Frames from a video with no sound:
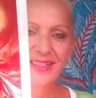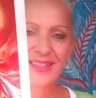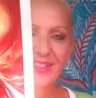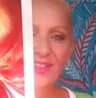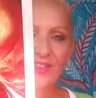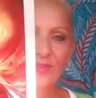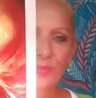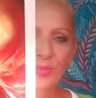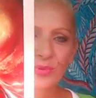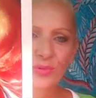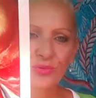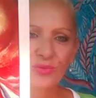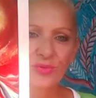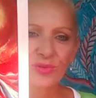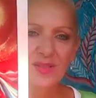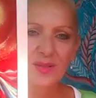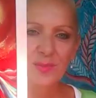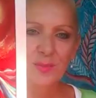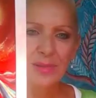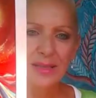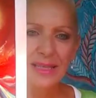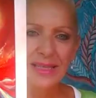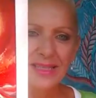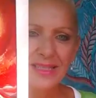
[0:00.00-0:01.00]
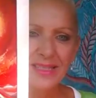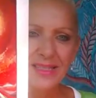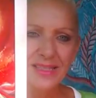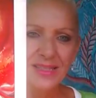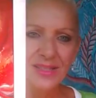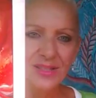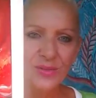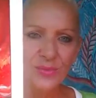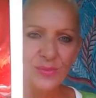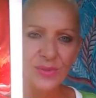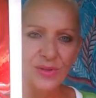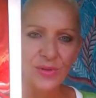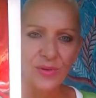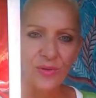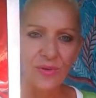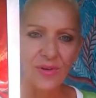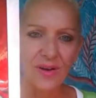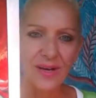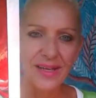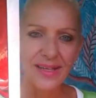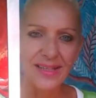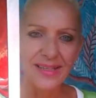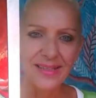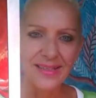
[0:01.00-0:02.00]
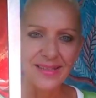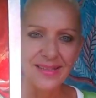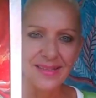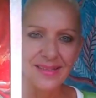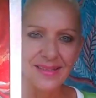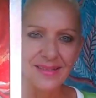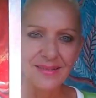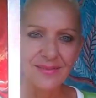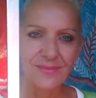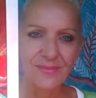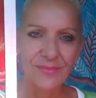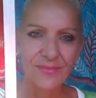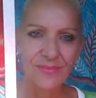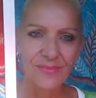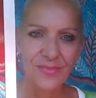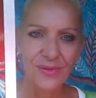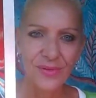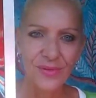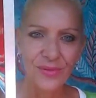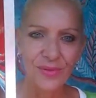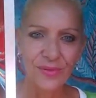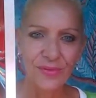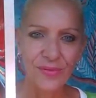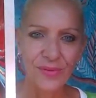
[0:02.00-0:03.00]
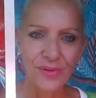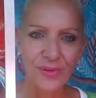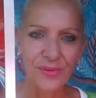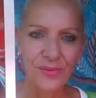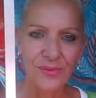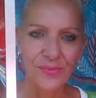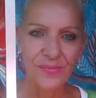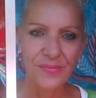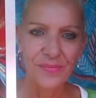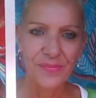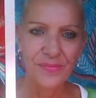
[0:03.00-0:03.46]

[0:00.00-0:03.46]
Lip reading: You've pulled resplendent with grace. Beautiful.